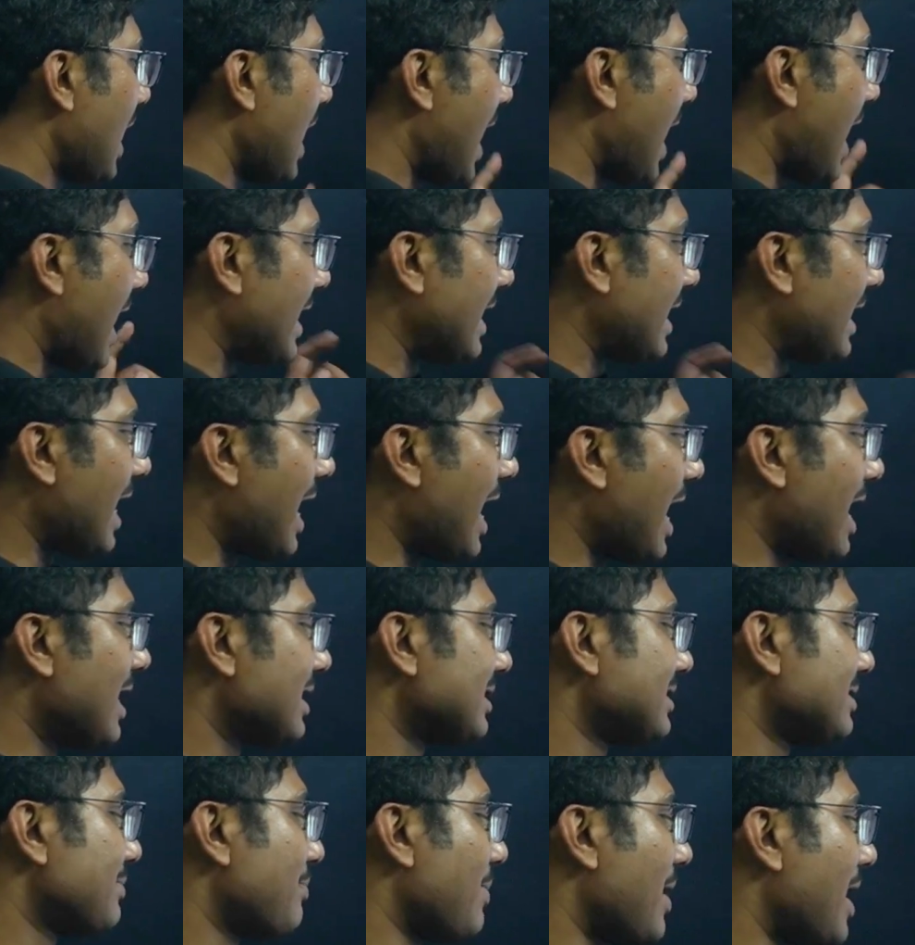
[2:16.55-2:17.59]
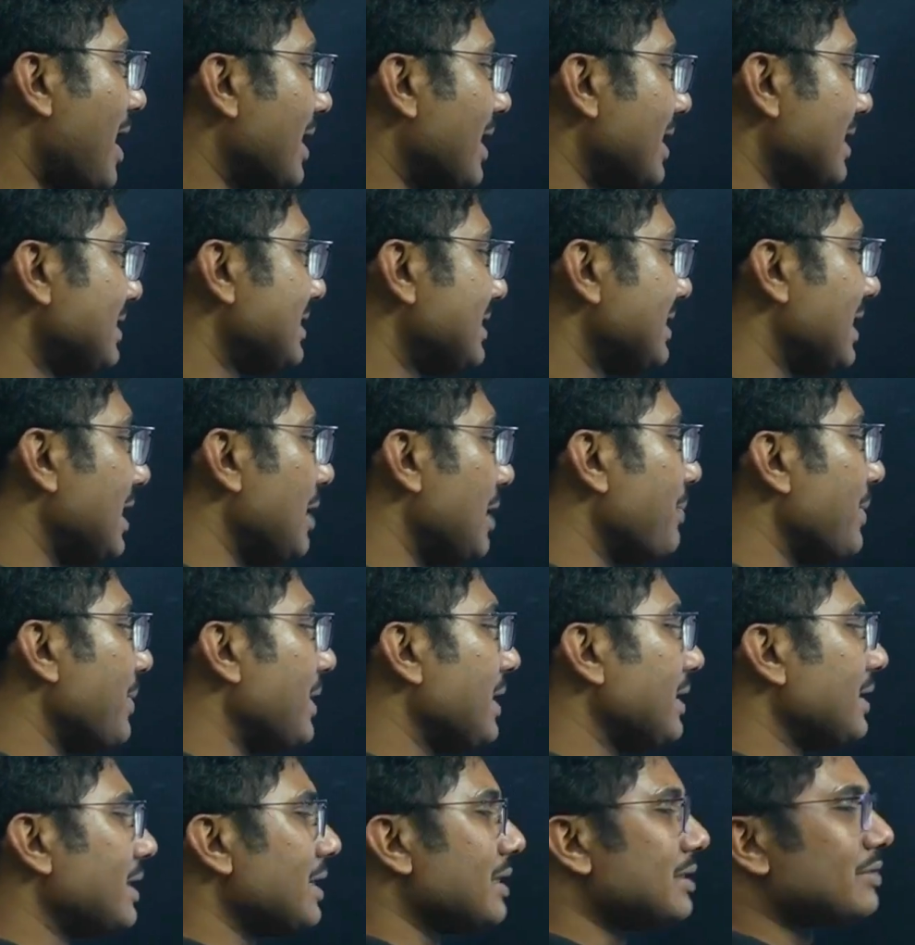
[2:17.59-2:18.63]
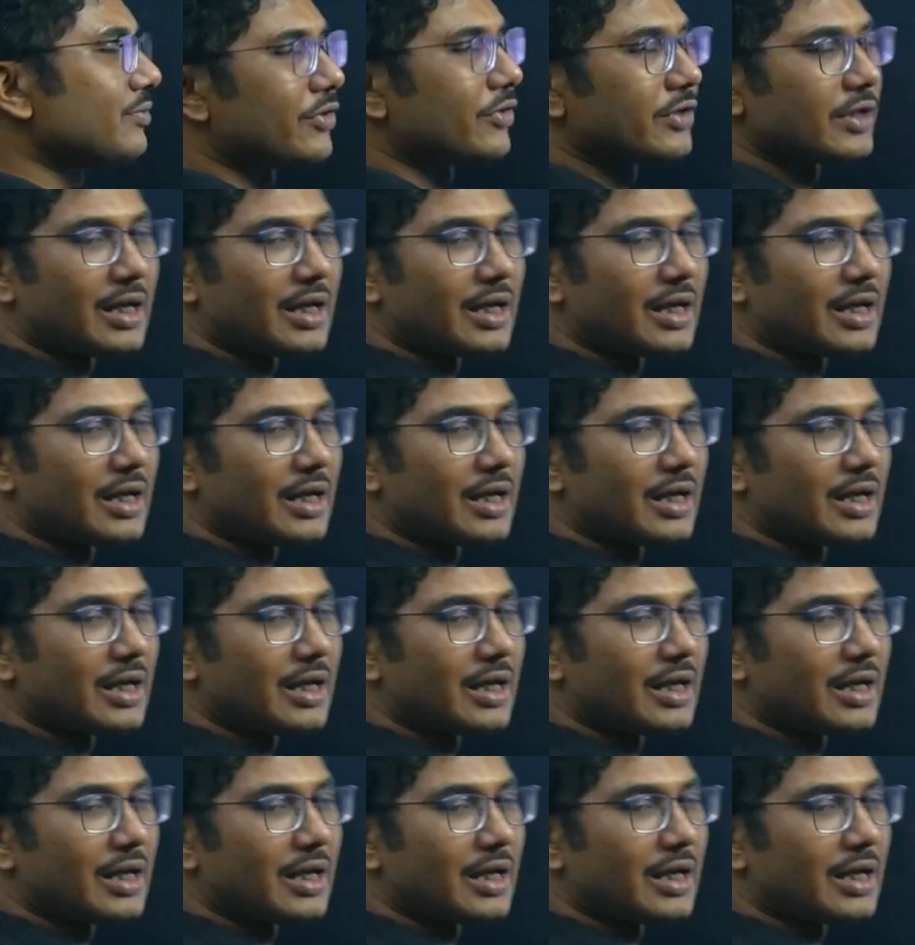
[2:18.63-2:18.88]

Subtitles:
And last part is keeping things for the